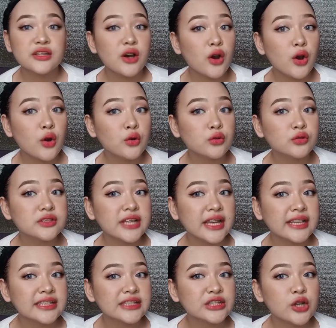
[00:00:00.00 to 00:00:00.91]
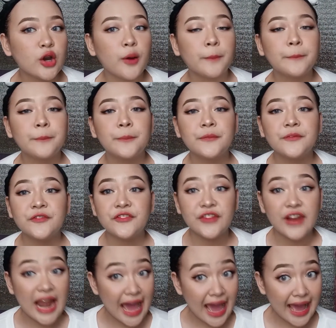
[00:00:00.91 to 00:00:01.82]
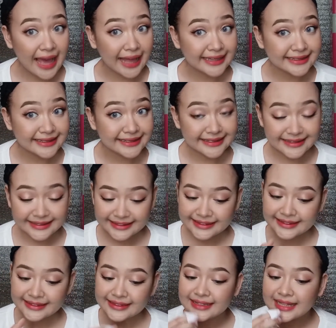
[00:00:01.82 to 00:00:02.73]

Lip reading: So, change of plan.